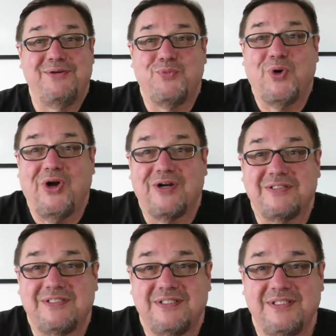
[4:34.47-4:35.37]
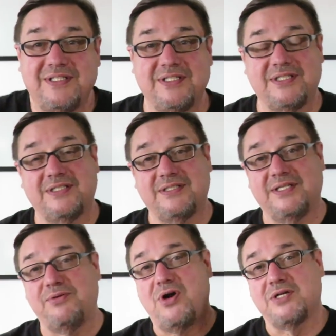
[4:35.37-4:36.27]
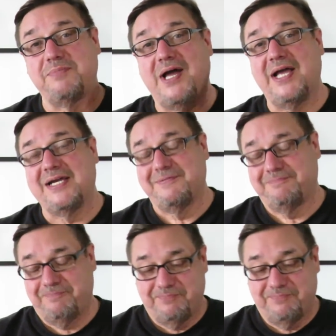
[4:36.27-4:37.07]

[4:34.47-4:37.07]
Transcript: it worked. They walked by.